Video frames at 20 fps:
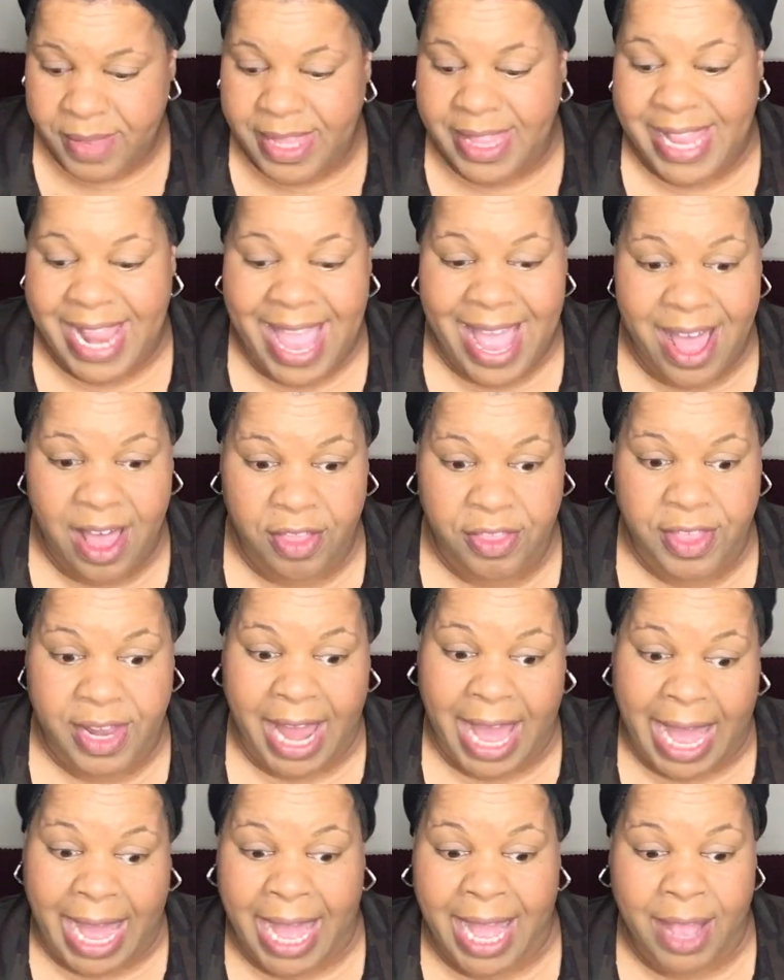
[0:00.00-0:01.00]
now that
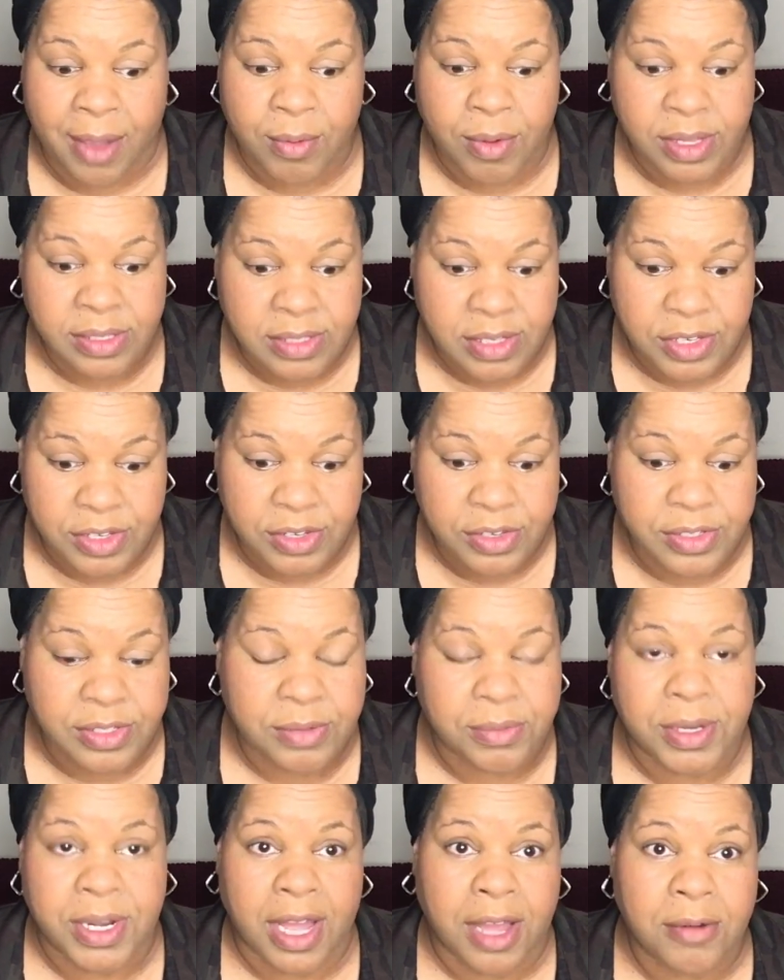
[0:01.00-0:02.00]
I wasn't
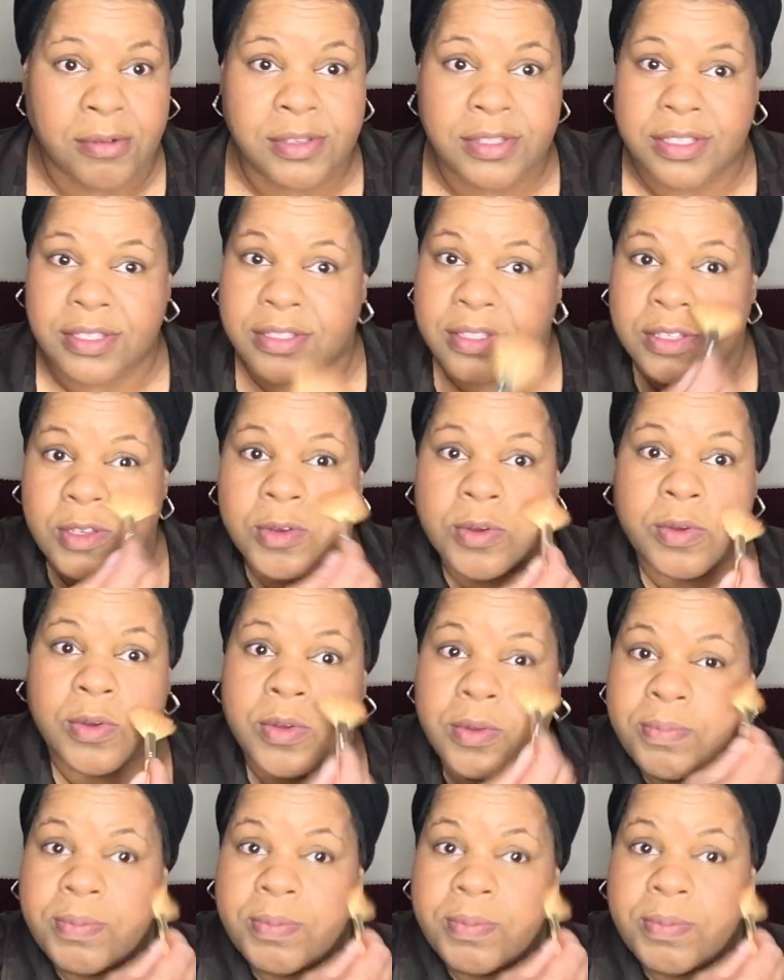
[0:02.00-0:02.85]
using when I was in school,